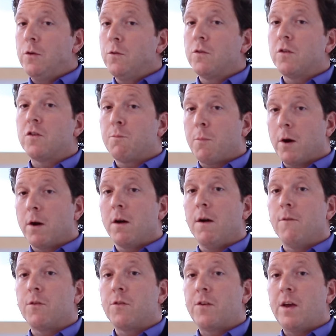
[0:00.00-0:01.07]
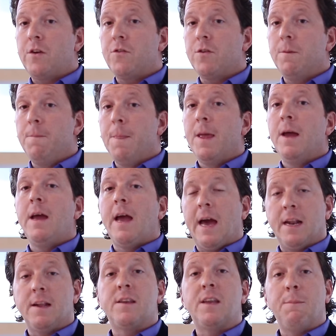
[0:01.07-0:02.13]
used to spark conversation
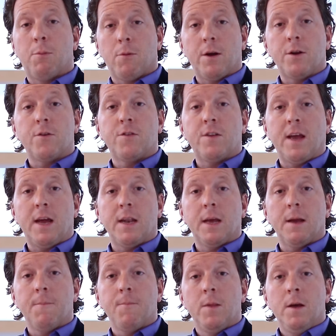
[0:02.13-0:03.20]
and a deeper understanding.